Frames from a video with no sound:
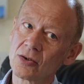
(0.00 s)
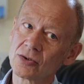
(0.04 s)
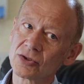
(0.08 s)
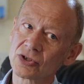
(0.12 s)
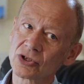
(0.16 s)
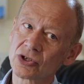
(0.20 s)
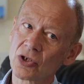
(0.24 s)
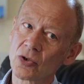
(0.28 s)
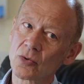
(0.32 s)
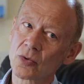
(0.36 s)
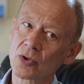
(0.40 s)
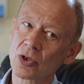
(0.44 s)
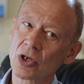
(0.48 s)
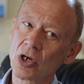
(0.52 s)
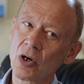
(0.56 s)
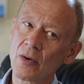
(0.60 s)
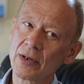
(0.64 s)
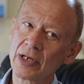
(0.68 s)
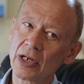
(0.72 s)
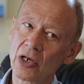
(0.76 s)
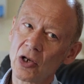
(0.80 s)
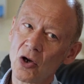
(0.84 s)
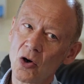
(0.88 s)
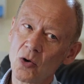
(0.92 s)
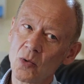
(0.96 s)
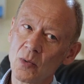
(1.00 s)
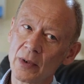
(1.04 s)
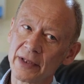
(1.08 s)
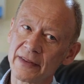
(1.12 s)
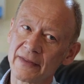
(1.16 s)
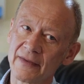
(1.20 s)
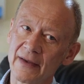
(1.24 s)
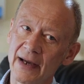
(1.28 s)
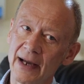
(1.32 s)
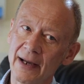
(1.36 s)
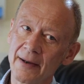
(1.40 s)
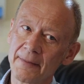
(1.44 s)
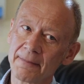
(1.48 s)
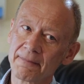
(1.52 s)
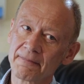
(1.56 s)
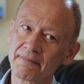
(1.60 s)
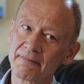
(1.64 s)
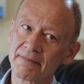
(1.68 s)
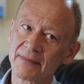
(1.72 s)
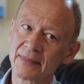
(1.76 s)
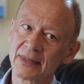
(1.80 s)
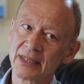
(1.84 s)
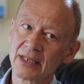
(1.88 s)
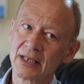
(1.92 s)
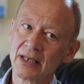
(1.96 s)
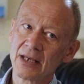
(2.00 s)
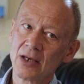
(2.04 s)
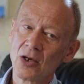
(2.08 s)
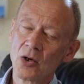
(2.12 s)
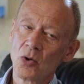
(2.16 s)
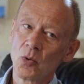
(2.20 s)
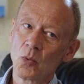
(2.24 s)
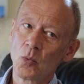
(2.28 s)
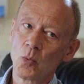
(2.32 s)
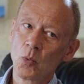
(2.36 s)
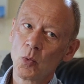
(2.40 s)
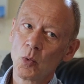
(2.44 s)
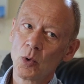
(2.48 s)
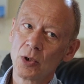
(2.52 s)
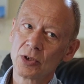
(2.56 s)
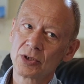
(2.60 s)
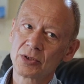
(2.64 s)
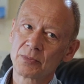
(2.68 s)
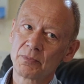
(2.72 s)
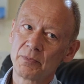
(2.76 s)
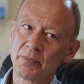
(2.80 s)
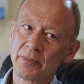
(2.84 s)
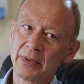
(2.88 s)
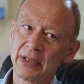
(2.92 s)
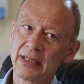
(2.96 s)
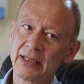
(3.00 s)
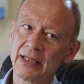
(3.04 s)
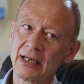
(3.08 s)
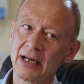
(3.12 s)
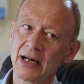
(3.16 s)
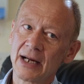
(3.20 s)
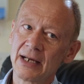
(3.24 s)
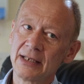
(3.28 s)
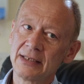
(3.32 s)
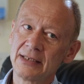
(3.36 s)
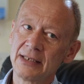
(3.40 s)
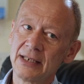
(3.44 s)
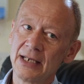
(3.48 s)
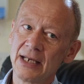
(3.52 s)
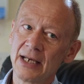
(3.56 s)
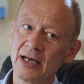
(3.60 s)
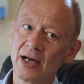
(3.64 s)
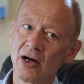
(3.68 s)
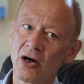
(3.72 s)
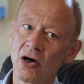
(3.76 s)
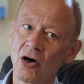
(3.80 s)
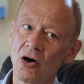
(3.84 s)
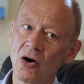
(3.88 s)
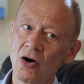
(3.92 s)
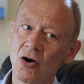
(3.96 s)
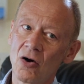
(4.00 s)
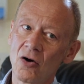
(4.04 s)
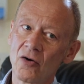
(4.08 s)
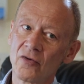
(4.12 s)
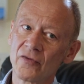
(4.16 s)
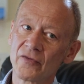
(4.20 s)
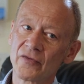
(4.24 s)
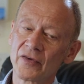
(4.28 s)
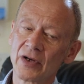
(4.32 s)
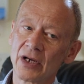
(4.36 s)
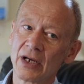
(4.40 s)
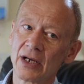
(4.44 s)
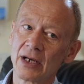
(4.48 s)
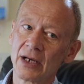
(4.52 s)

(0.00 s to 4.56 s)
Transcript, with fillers: Also, going along with that would be the idea of